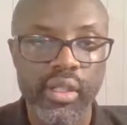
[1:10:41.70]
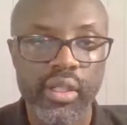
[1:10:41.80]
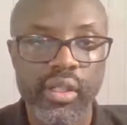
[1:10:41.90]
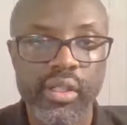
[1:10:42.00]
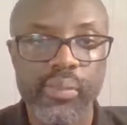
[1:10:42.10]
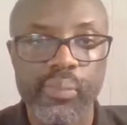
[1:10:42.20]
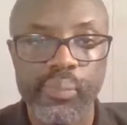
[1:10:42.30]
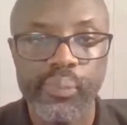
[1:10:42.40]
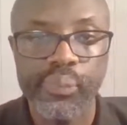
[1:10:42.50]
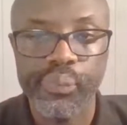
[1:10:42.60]

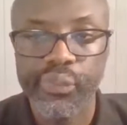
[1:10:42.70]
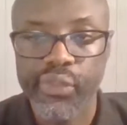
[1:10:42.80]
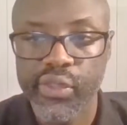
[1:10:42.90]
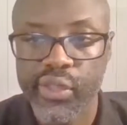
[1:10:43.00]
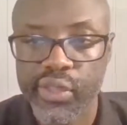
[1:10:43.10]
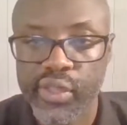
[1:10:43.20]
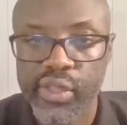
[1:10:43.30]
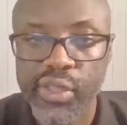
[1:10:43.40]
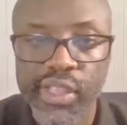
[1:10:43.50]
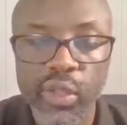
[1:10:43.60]

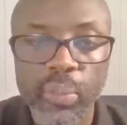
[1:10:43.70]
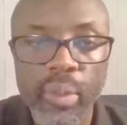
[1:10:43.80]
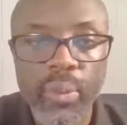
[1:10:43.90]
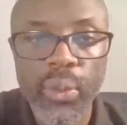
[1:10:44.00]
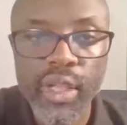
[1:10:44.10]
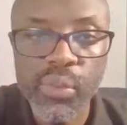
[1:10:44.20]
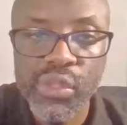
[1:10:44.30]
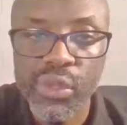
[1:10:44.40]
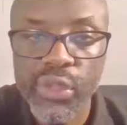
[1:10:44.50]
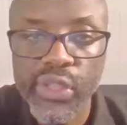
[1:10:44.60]
Because I remember when I
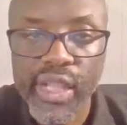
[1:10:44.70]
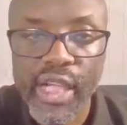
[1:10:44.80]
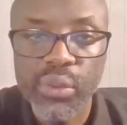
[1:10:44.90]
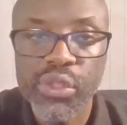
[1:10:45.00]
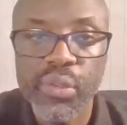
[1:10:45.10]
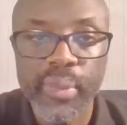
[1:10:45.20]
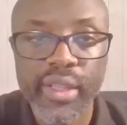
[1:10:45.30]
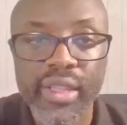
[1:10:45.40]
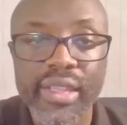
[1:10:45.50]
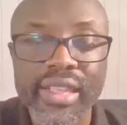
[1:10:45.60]
was learning how to
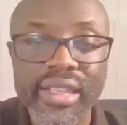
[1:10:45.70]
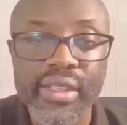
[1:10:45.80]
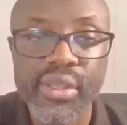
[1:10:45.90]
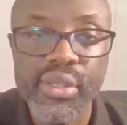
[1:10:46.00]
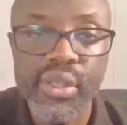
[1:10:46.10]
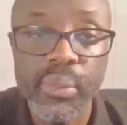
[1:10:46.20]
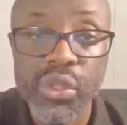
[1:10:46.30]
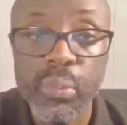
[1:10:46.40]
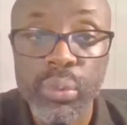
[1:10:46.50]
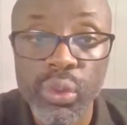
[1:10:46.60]
speak English, it
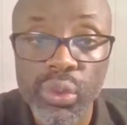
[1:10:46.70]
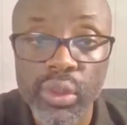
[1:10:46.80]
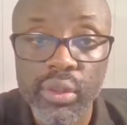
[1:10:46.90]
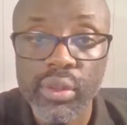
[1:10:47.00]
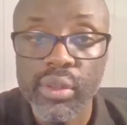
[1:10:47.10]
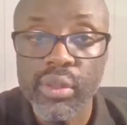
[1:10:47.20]
was brutal.